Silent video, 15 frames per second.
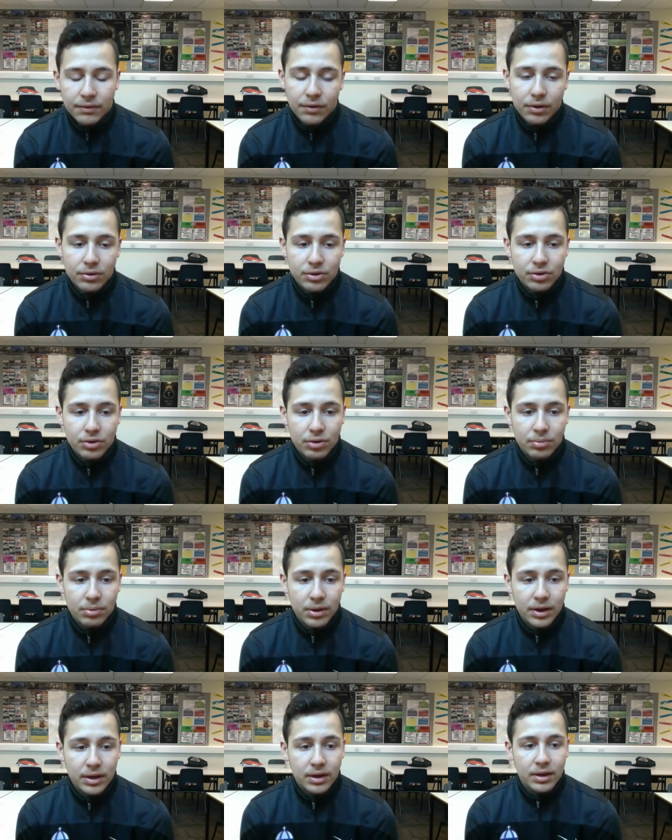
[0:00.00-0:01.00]
Photoshop,
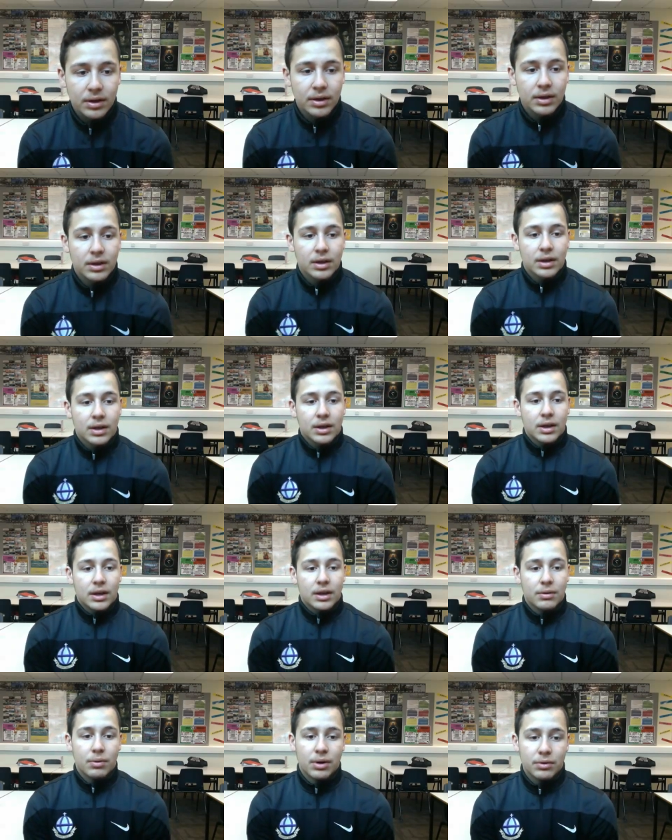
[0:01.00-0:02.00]
and
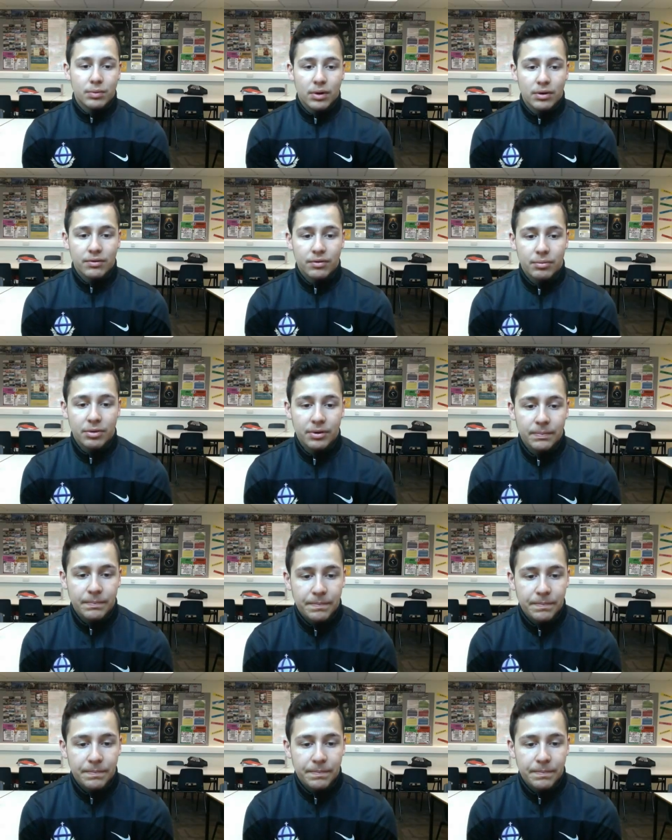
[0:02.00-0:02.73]
it worked well for me.